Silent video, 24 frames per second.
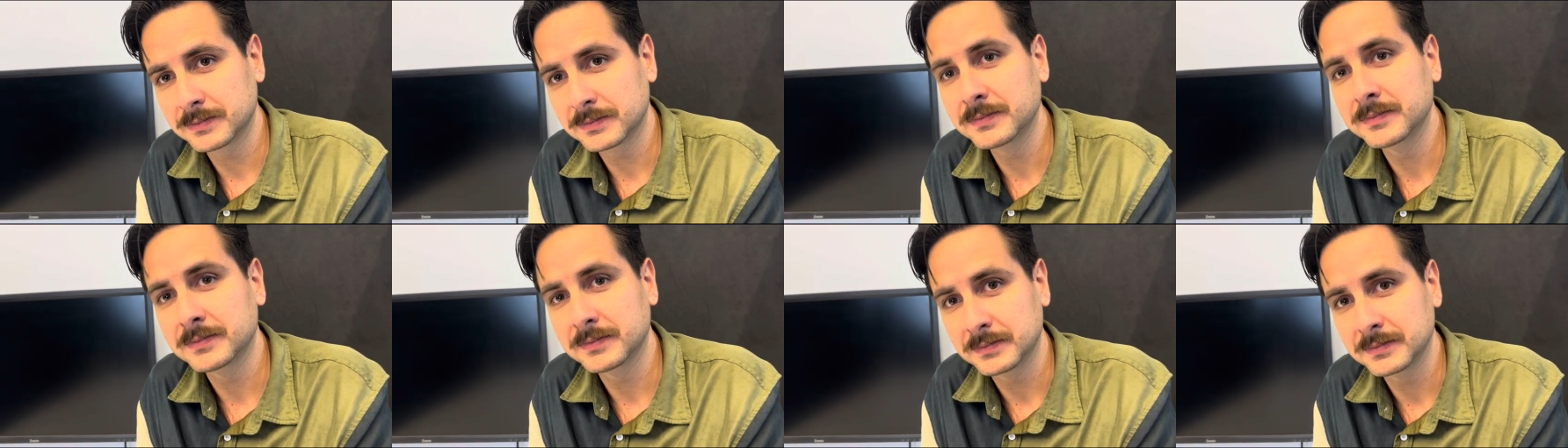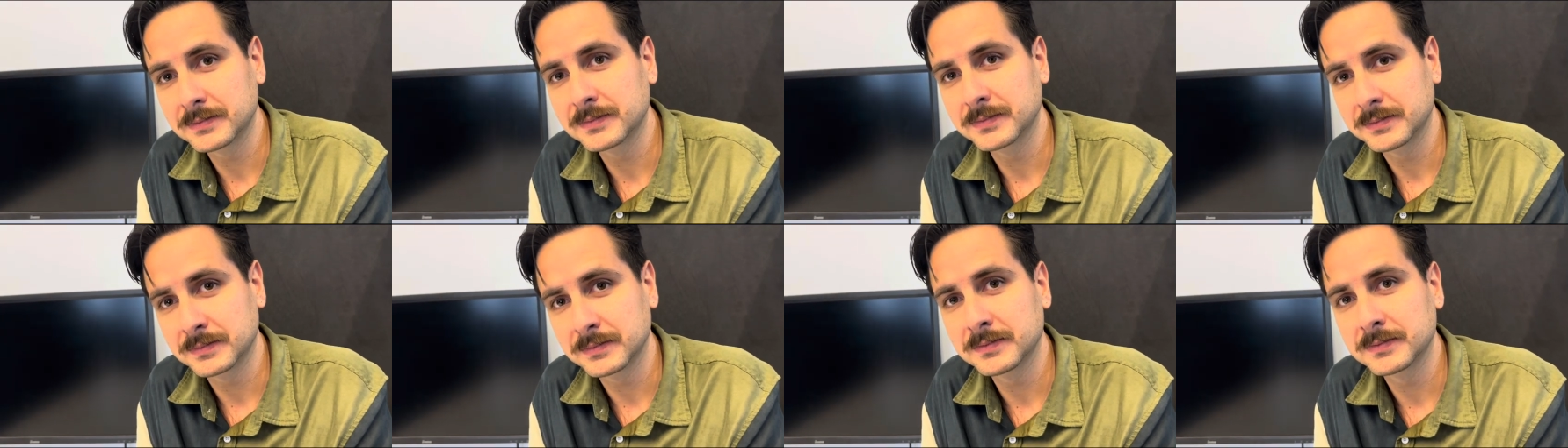from a
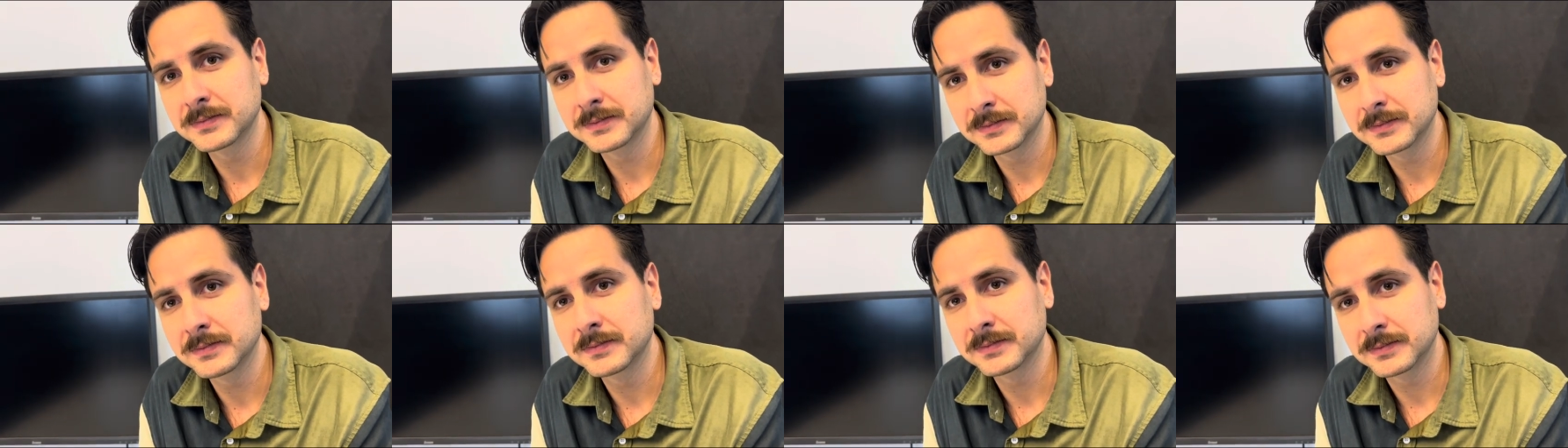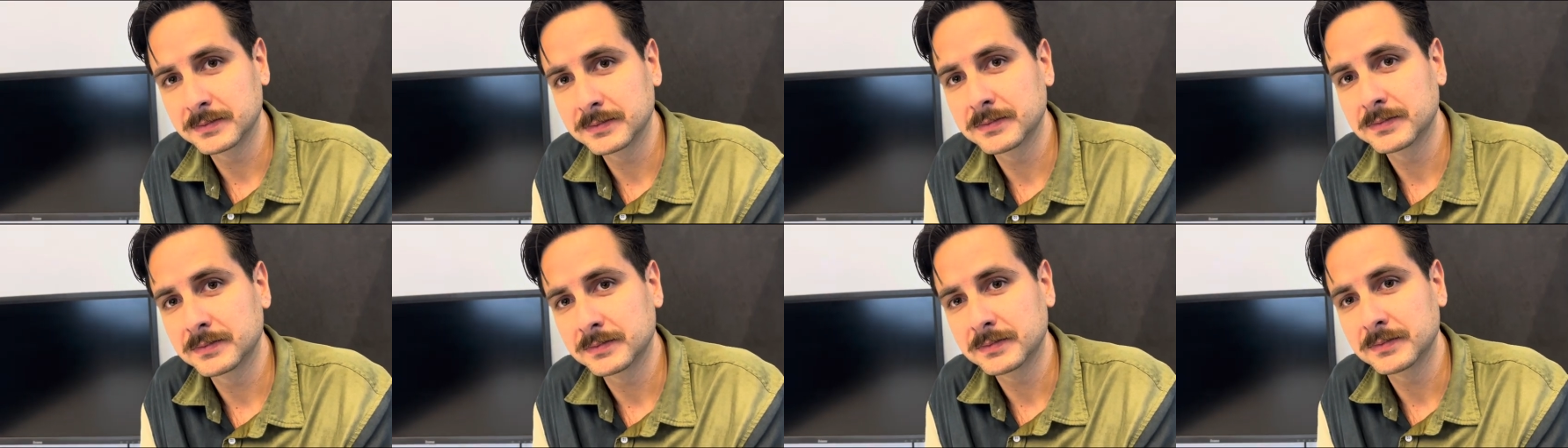South
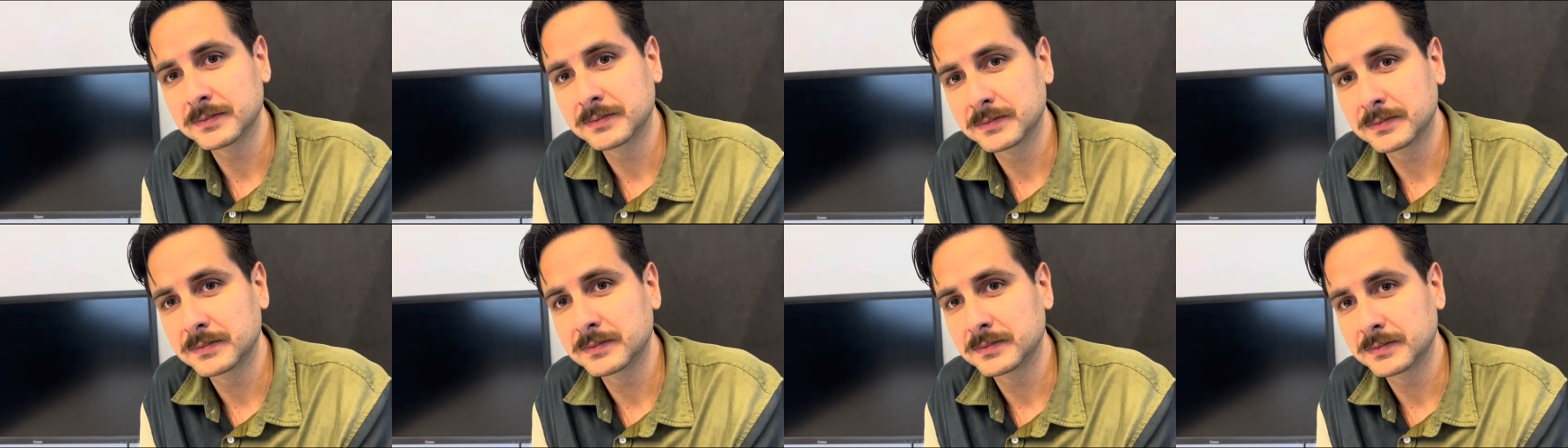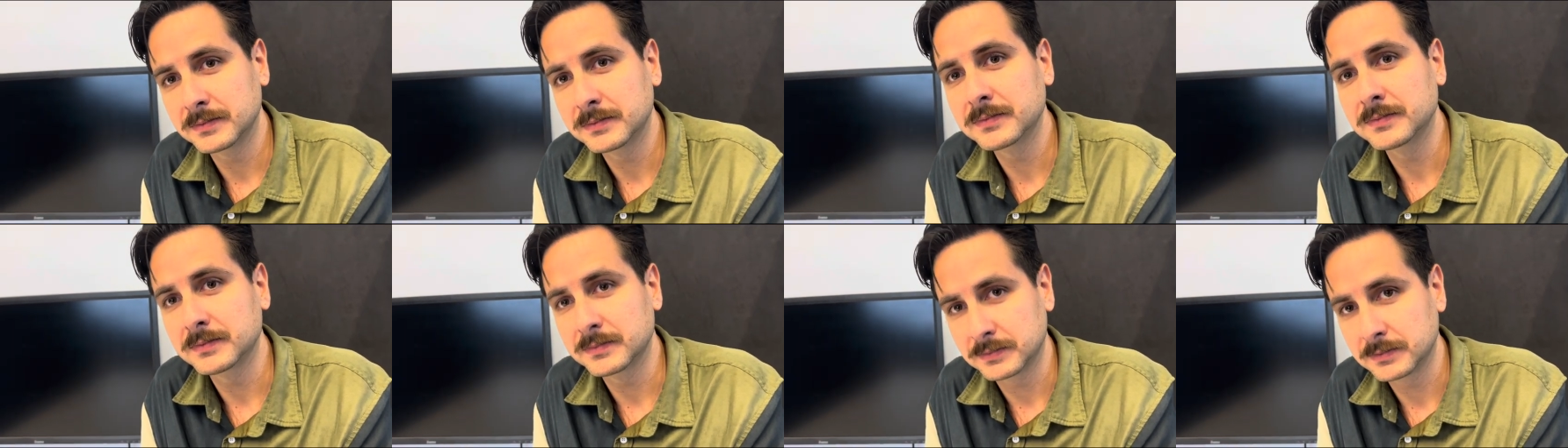American point of
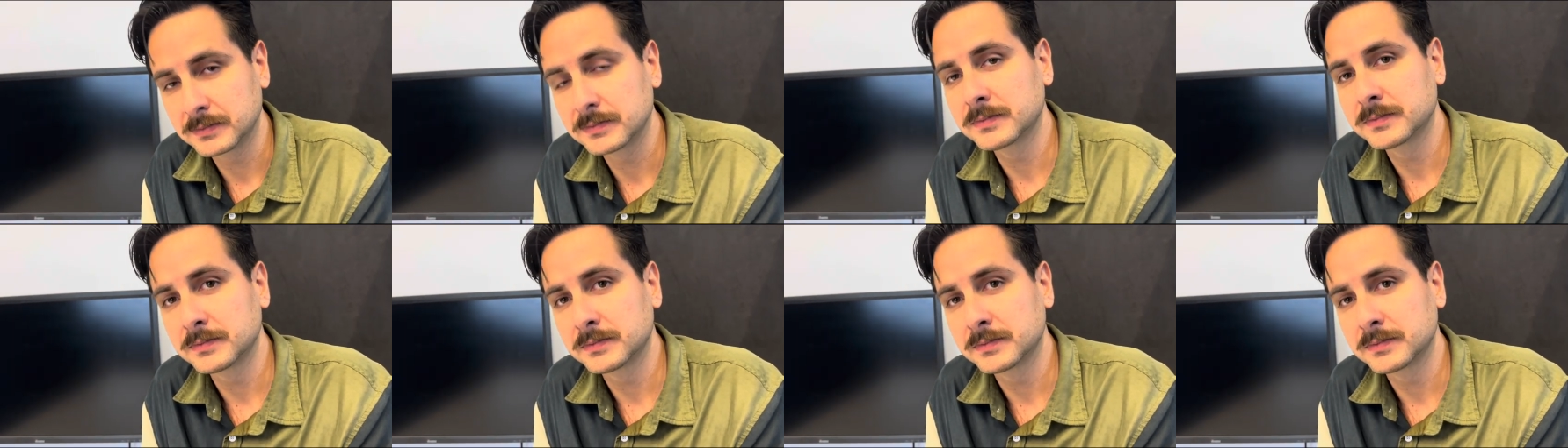view,